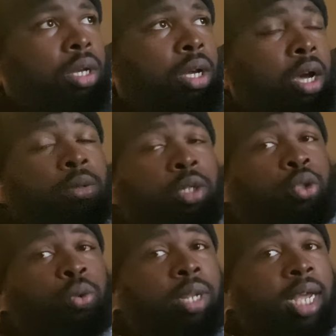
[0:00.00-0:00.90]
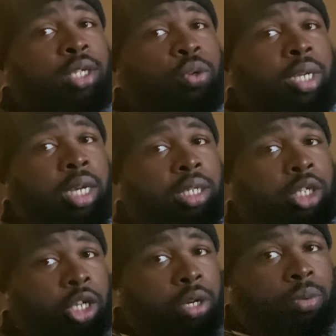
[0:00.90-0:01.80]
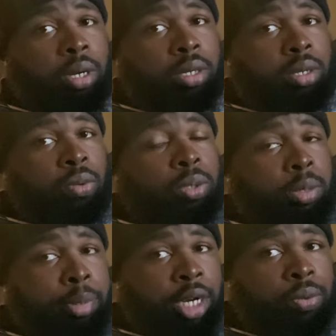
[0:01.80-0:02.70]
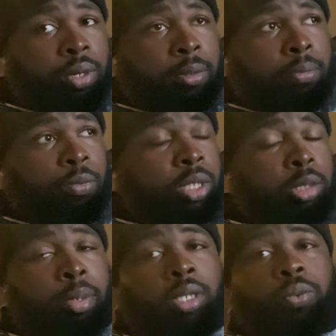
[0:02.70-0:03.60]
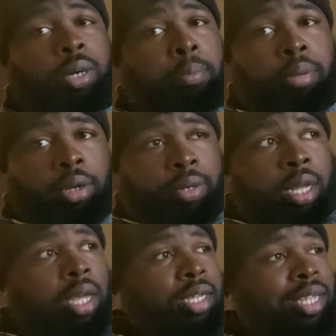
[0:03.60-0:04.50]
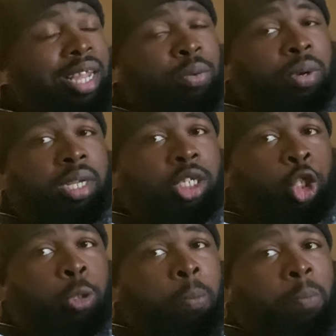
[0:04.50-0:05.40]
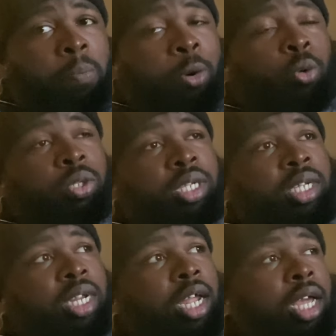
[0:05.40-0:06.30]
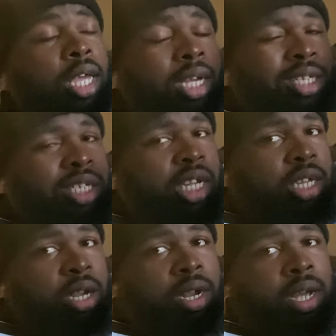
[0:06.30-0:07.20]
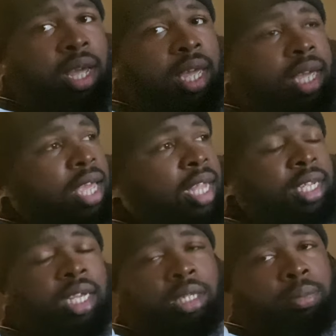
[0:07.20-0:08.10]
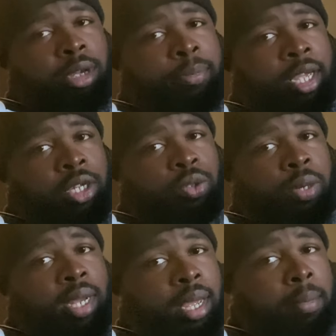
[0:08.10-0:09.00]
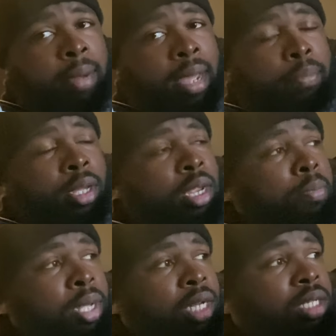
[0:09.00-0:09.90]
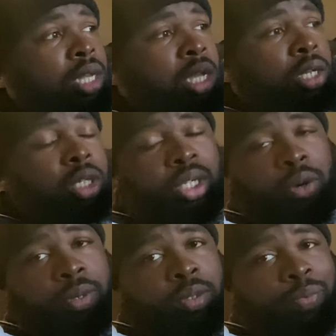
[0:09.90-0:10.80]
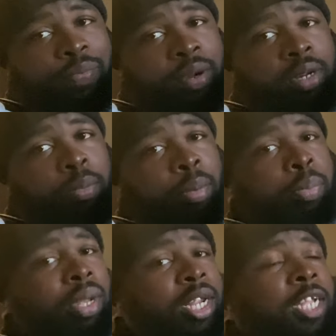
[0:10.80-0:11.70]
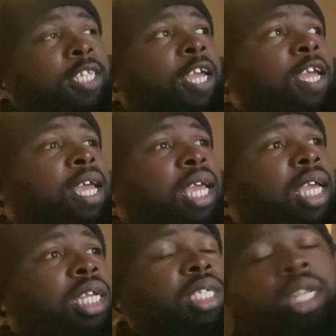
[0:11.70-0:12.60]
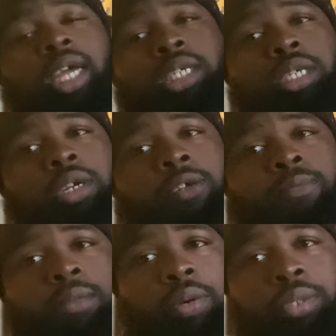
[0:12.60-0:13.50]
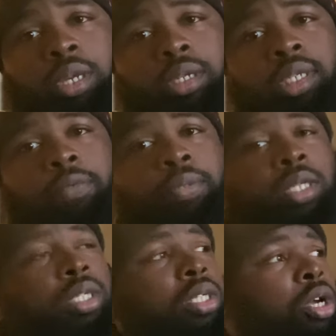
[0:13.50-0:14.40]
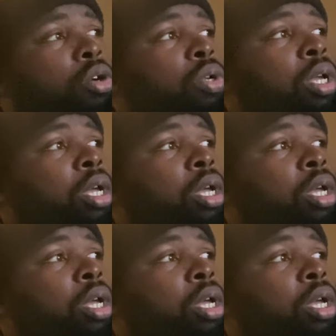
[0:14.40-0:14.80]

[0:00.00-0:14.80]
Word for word: Of the last 3 years, year one was the better one, was his best one, period. Then it went smoothly decline. Second year, he had to have some type of injury, in my opinion, because there's no reason for him to be playing like that. In his last year that we saw in San Francisco,